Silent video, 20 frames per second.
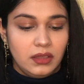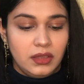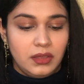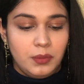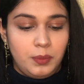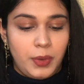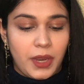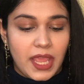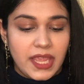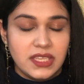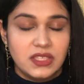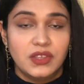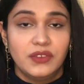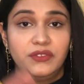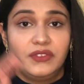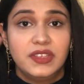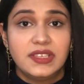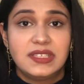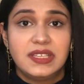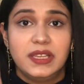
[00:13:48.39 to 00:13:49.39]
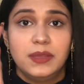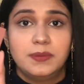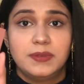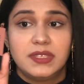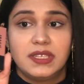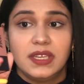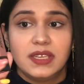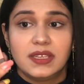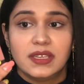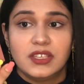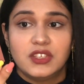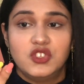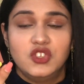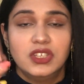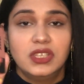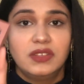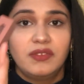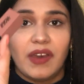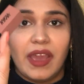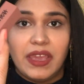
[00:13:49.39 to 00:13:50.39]
the price of this lipstick is
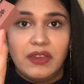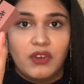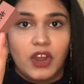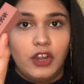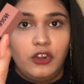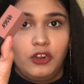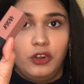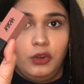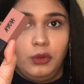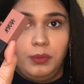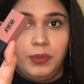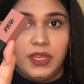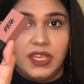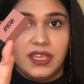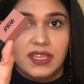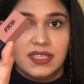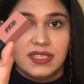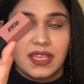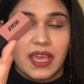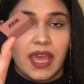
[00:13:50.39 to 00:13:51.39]
just 500 rupees,